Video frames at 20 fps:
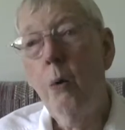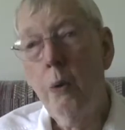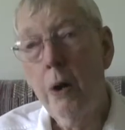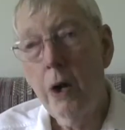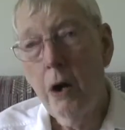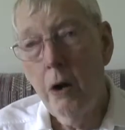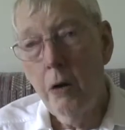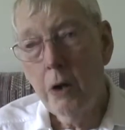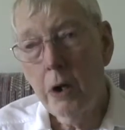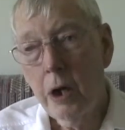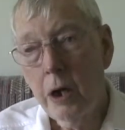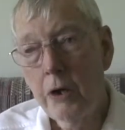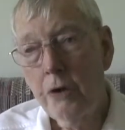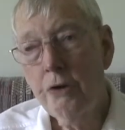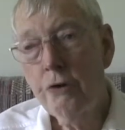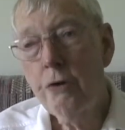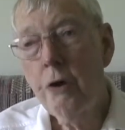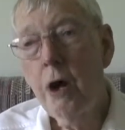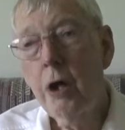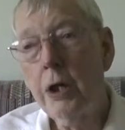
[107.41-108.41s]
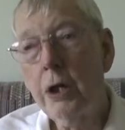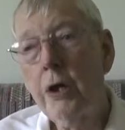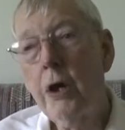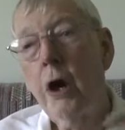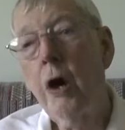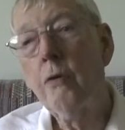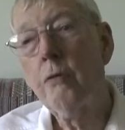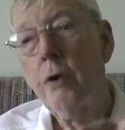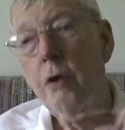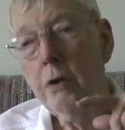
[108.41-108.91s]
all got on his trolley
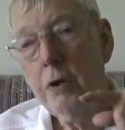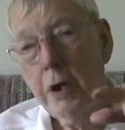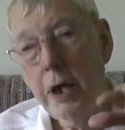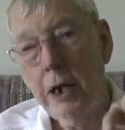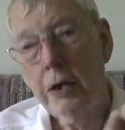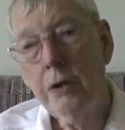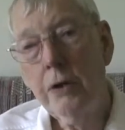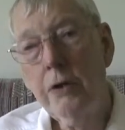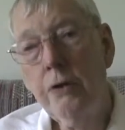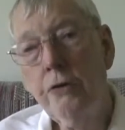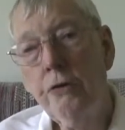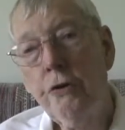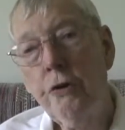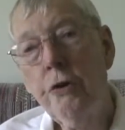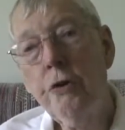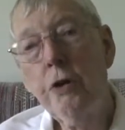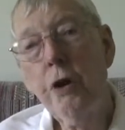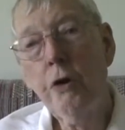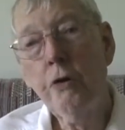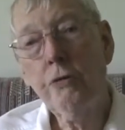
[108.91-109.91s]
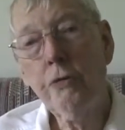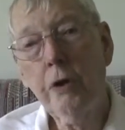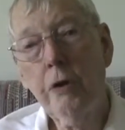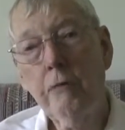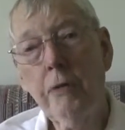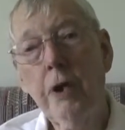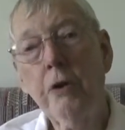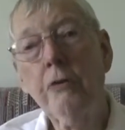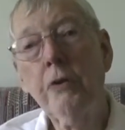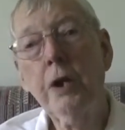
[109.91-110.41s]
car, rode down to the studios of,
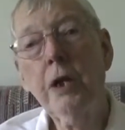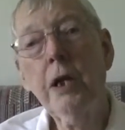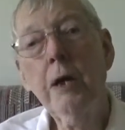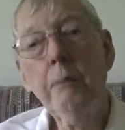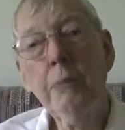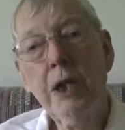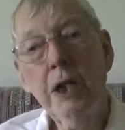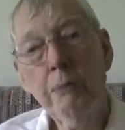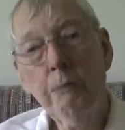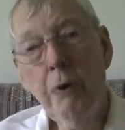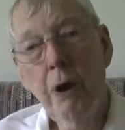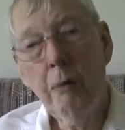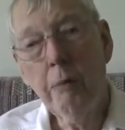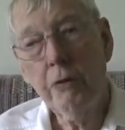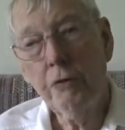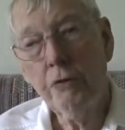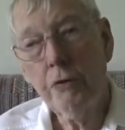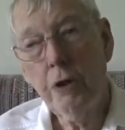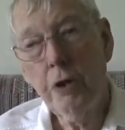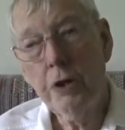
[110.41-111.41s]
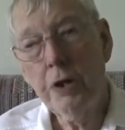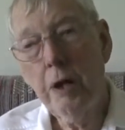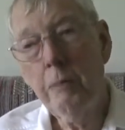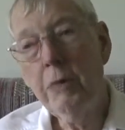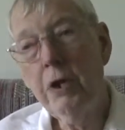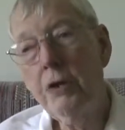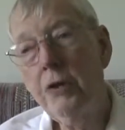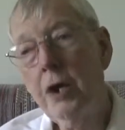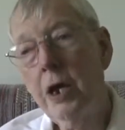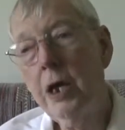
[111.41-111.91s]
is in a department store,
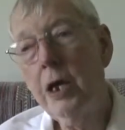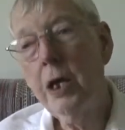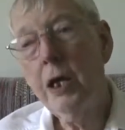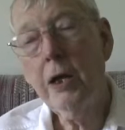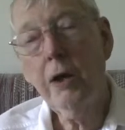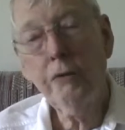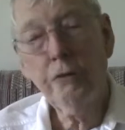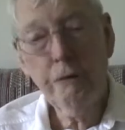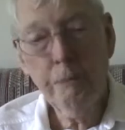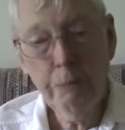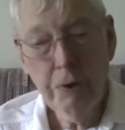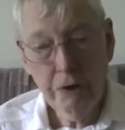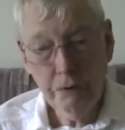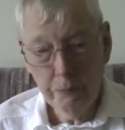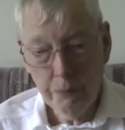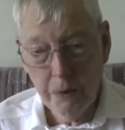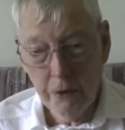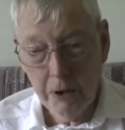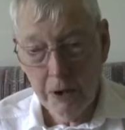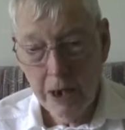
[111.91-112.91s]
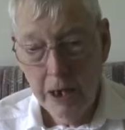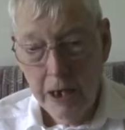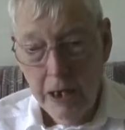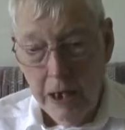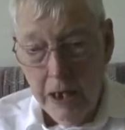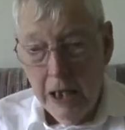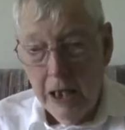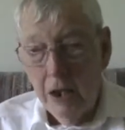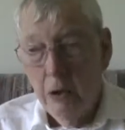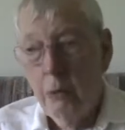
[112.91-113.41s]
WJAS in Pittsburgh.
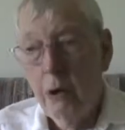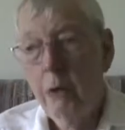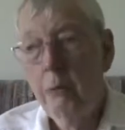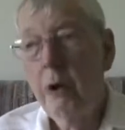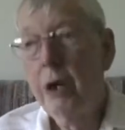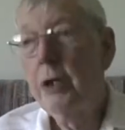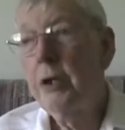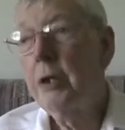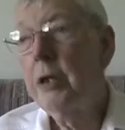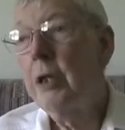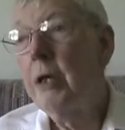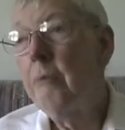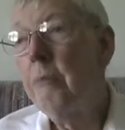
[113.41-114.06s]
We went to the